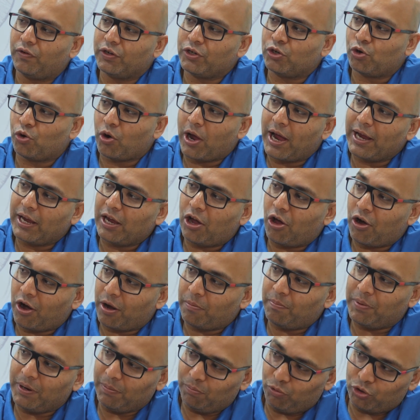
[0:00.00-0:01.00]
dry
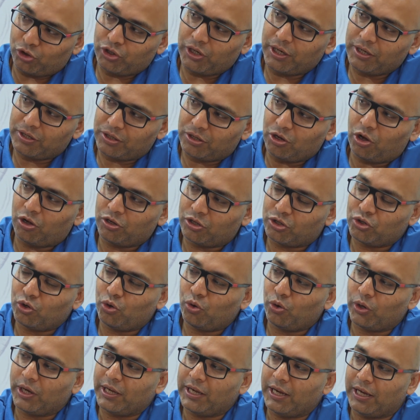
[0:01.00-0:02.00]
RIP bushings
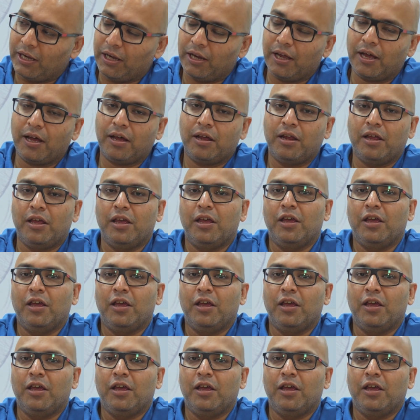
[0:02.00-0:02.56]
also in India